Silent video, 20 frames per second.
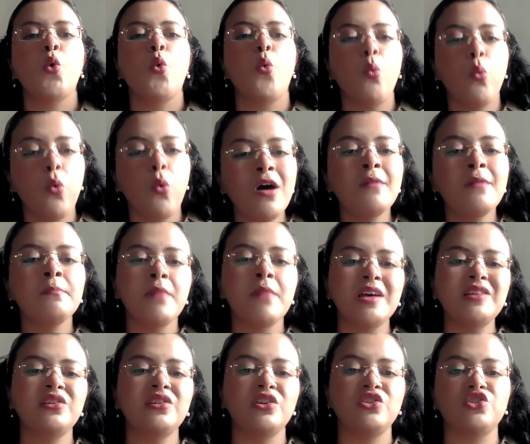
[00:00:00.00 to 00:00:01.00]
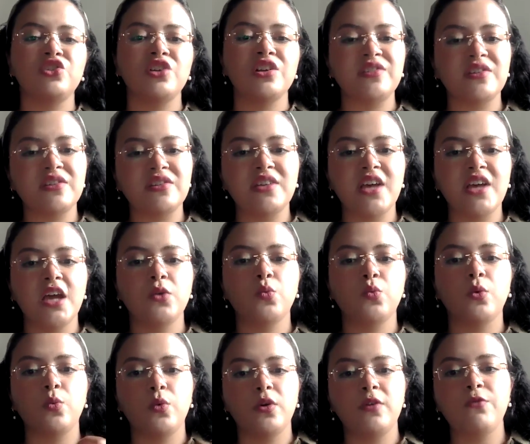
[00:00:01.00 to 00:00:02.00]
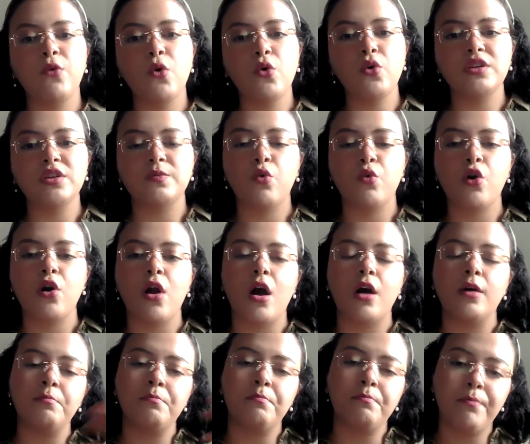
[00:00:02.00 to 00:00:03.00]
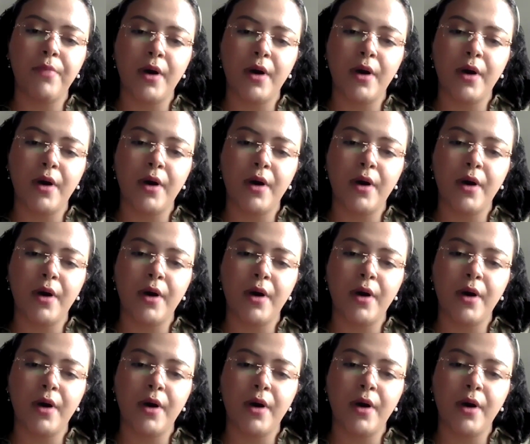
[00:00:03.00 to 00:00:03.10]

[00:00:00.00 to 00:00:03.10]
what message does it send when we focus more on